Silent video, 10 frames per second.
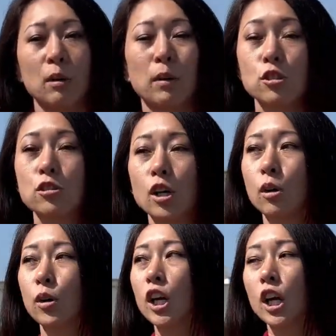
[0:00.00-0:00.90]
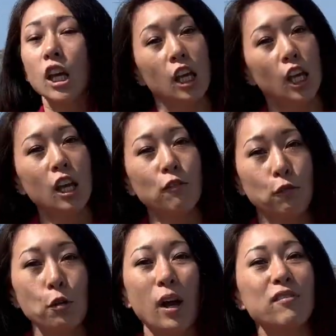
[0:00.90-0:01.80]
much. So if
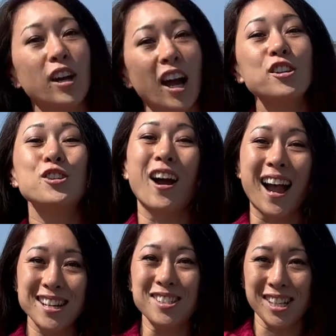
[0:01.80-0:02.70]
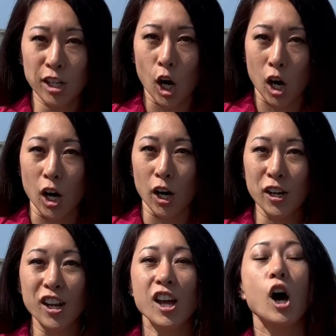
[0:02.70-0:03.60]
you have gotten your ID card
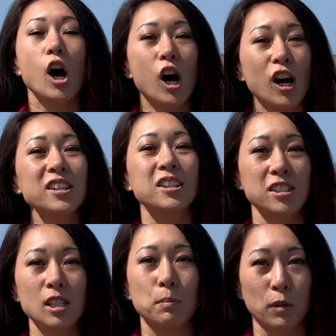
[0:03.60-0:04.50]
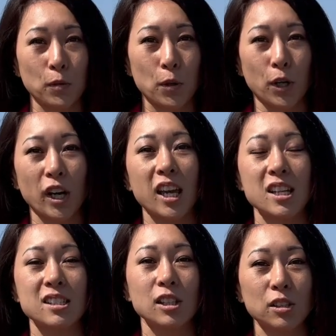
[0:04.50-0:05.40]
on Kadena before, it
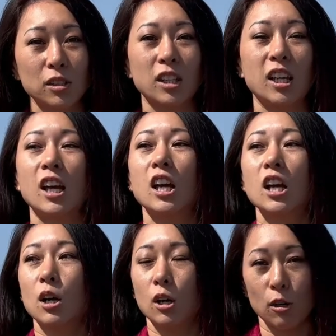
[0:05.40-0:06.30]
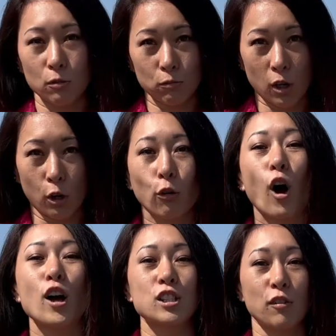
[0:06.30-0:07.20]
is literally
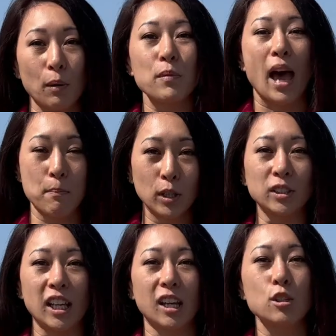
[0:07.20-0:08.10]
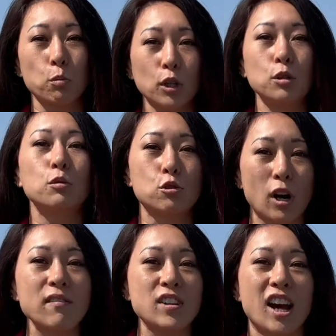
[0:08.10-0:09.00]
across from that building is where you would
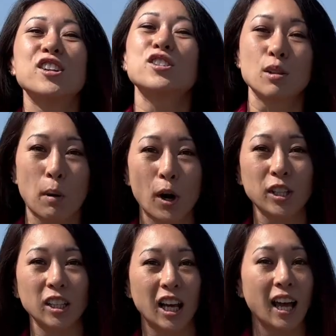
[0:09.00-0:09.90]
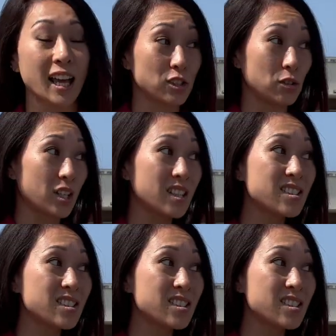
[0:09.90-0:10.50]
drive down into the parking lot as you can